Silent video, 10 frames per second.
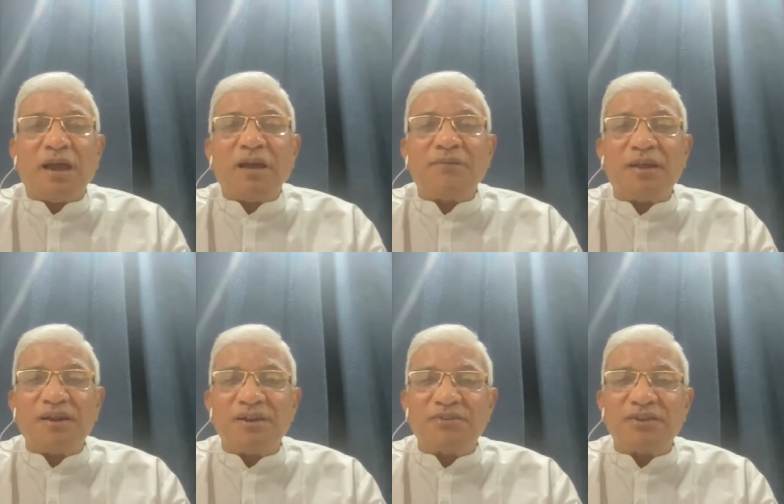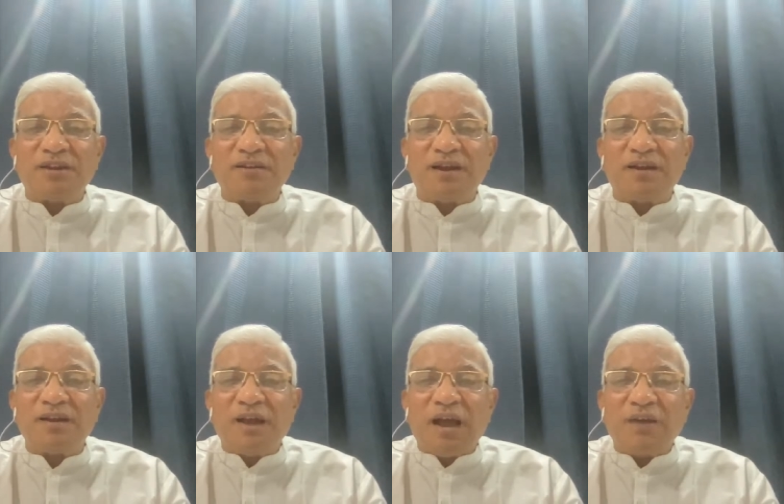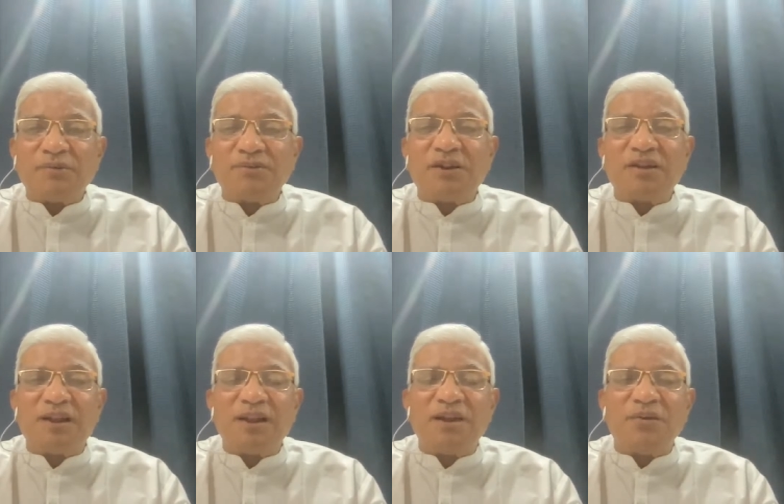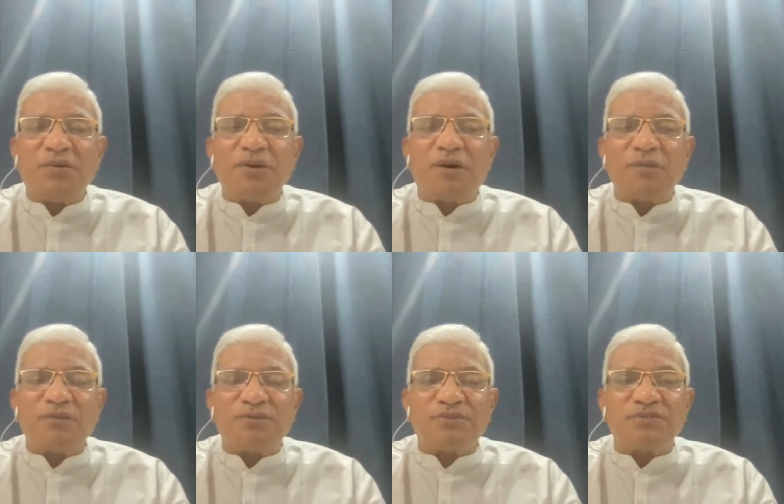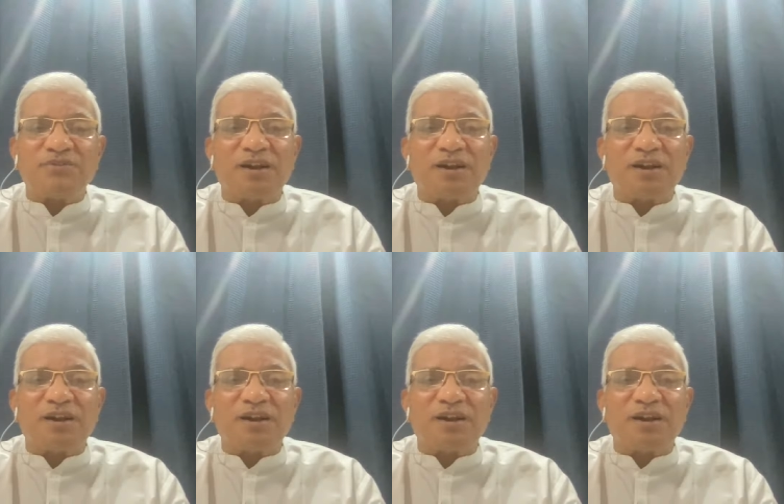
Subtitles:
And when he said that, I was regularly doing all those things.